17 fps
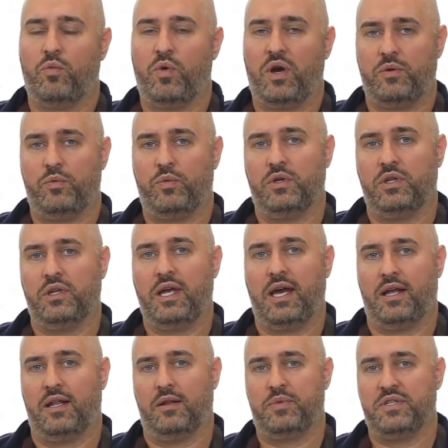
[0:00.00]
what will
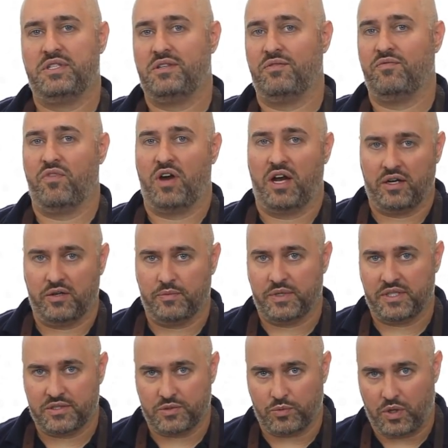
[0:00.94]
help is the
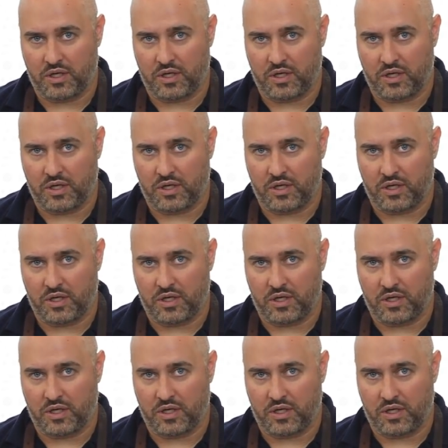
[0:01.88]
environment as